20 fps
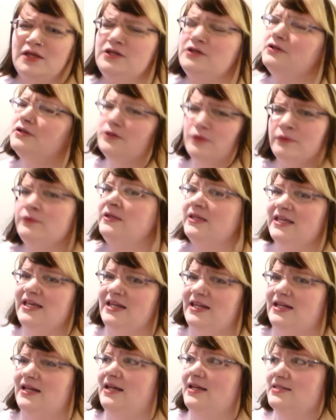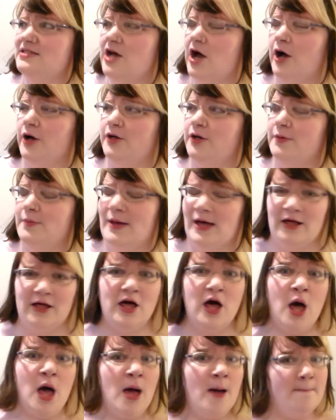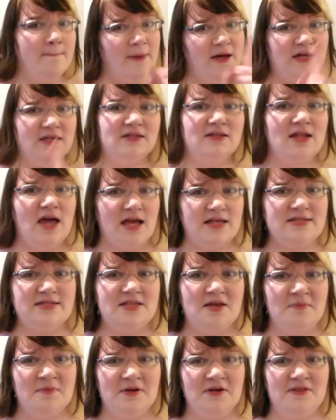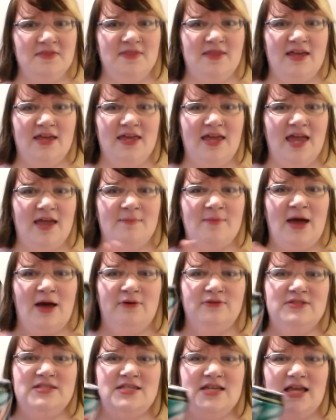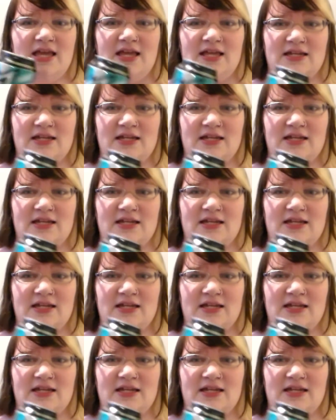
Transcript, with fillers: And you can only get it at Taco Bell, but last summer they came out